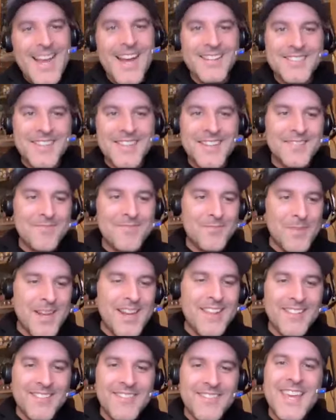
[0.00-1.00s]
guy's a, uh,
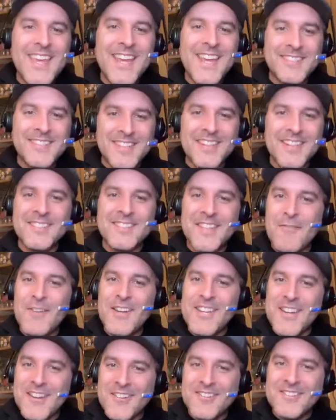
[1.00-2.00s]
been in the league six,
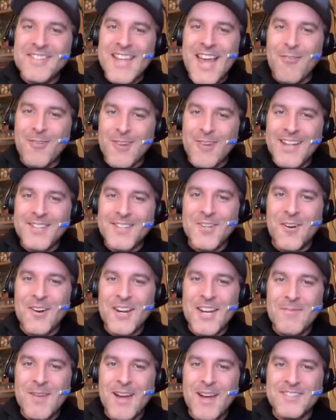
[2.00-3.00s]
seven years now. We're not
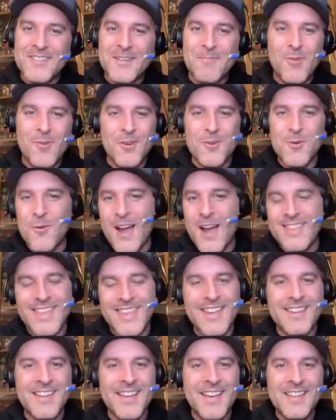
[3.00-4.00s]
talking about someone who I
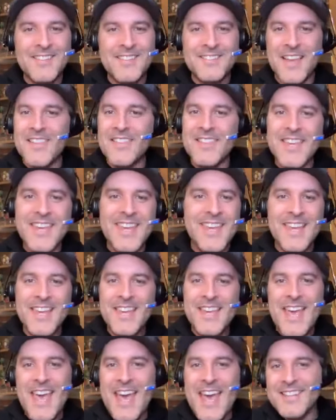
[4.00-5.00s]
think suddenly
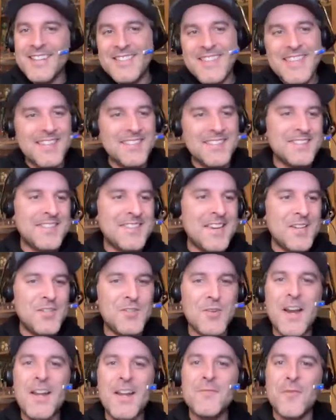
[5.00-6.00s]
has this
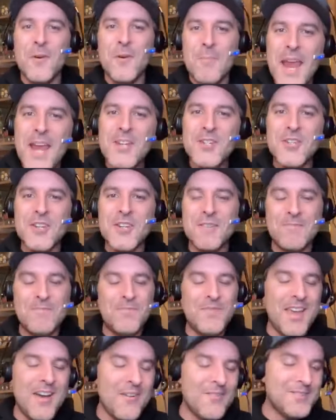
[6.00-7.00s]
transformation.
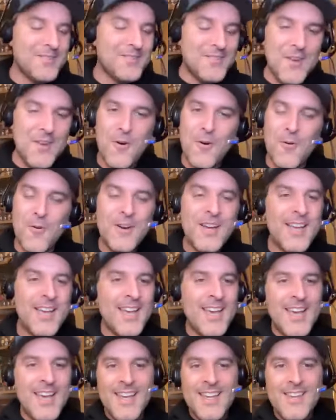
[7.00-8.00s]
You know, so
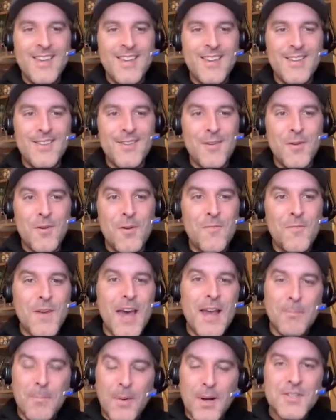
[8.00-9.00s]
you've
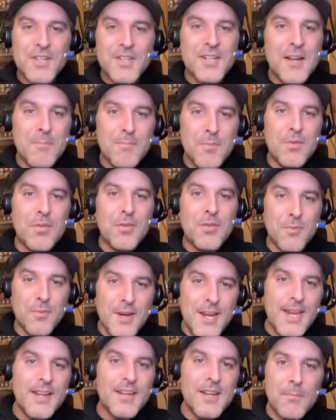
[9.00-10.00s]
got a bunch of number
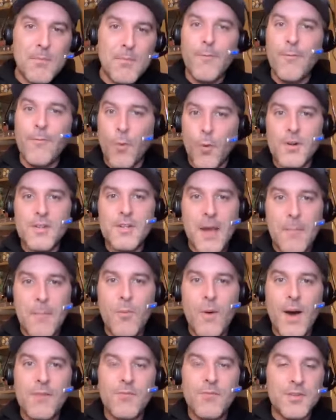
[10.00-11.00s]
three and number four type
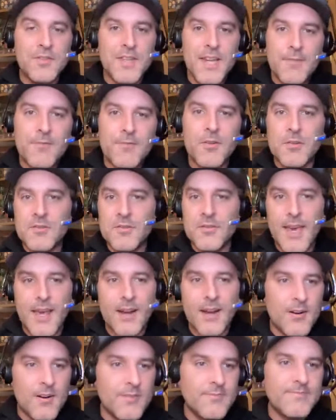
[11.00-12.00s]
wide receivers
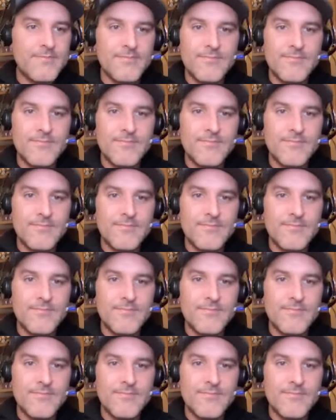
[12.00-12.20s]
that are